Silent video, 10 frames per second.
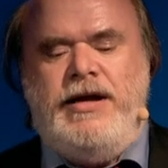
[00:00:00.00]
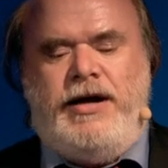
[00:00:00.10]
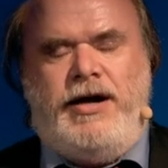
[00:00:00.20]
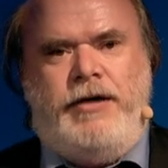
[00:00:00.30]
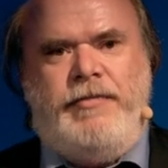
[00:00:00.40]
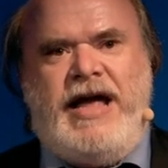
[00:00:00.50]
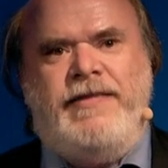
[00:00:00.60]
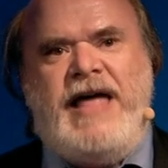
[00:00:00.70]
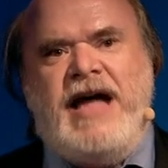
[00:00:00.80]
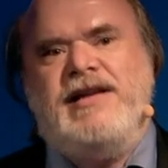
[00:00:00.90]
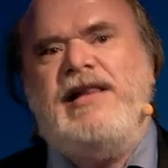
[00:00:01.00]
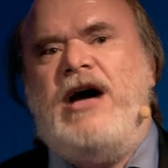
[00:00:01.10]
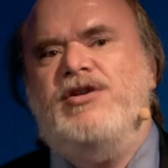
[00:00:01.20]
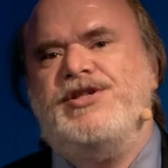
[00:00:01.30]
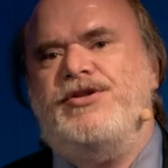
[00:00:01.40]
And that
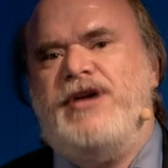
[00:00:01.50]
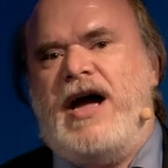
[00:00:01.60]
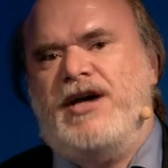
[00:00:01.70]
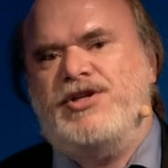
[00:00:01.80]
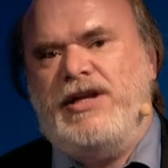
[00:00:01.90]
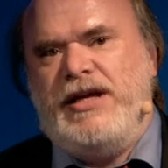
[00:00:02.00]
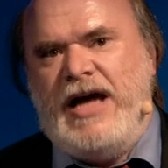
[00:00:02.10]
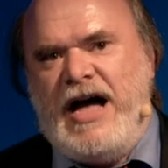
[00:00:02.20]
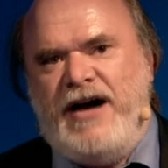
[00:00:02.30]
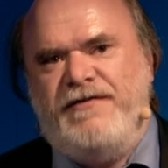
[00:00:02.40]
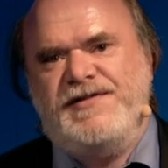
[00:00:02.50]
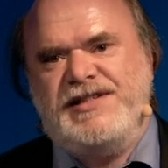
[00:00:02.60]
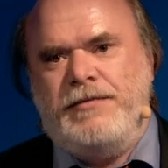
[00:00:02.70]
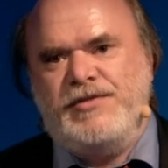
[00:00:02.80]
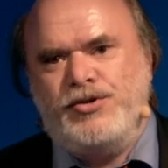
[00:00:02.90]
allows you to actually have
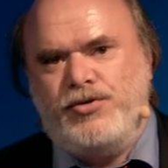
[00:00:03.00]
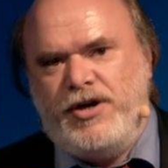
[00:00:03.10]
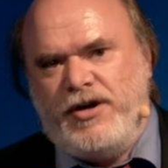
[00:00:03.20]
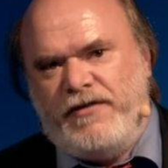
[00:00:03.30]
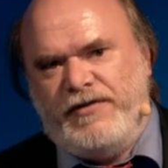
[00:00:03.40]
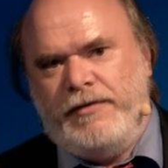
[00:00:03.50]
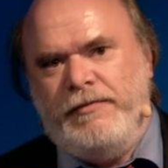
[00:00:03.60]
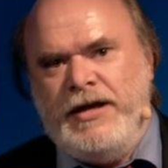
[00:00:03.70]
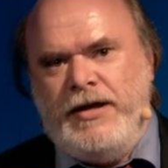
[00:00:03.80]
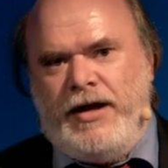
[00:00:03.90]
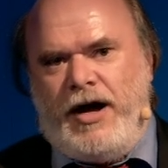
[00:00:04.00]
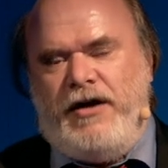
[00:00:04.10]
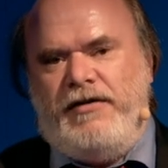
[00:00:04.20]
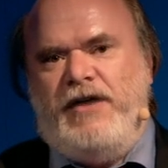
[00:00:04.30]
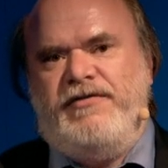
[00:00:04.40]
some sort of a
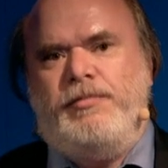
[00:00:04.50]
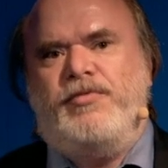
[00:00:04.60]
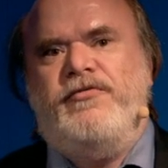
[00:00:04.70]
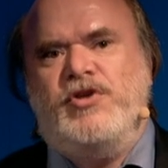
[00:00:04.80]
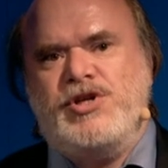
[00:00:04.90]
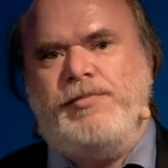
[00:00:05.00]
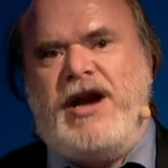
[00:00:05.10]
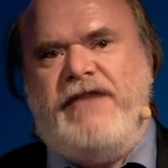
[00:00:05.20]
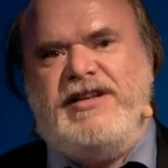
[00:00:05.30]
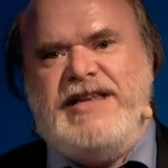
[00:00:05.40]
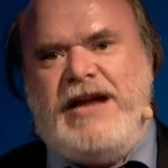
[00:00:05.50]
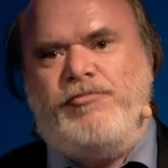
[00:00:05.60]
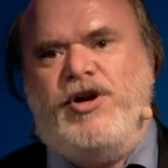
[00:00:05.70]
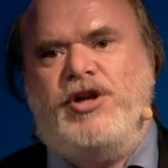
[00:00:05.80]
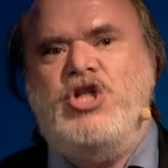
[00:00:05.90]
virtual private
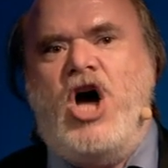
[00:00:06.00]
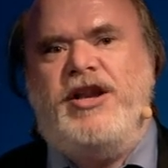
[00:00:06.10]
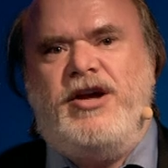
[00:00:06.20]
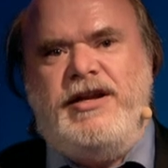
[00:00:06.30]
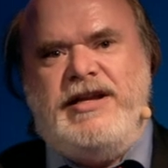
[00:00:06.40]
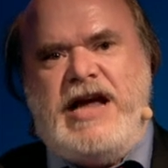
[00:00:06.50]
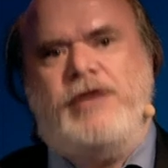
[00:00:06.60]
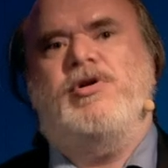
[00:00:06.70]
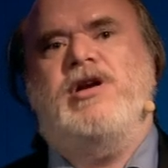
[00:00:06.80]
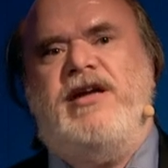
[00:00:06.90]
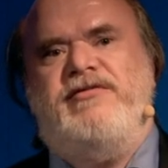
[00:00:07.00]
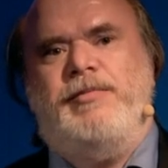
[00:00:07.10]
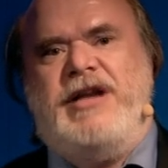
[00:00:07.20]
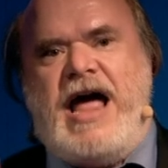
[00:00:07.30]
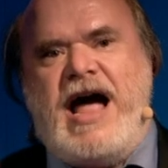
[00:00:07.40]
network, not on a network level,
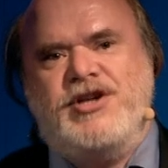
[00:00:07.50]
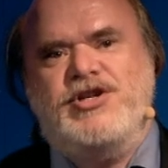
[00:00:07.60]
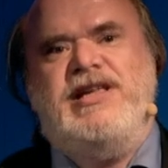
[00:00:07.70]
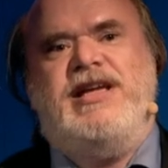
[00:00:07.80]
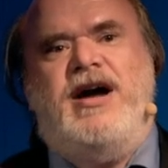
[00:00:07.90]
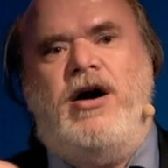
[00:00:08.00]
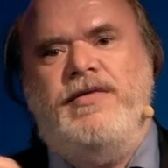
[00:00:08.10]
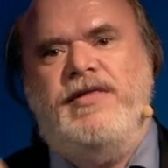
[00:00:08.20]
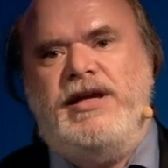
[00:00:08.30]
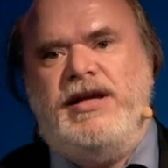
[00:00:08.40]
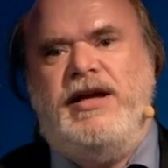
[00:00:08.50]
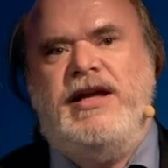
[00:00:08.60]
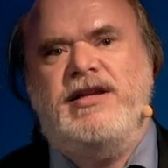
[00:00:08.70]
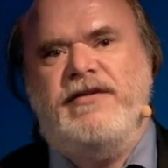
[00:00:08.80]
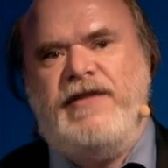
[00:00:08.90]
but actually on the
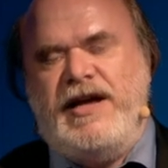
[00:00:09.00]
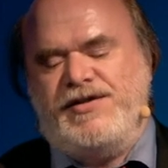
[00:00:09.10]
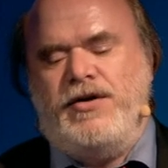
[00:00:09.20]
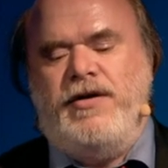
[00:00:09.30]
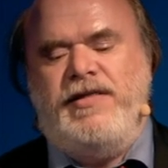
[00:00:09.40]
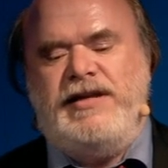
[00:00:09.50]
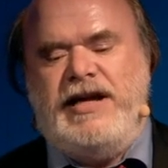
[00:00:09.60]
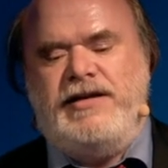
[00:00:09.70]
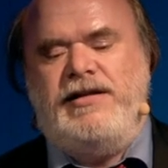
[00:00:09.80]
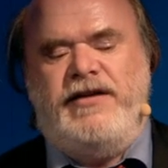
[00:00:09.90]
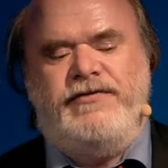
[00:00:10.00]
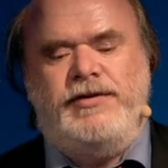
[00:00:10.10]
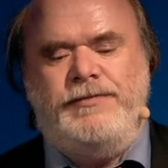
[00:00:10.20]
interface or on the data level.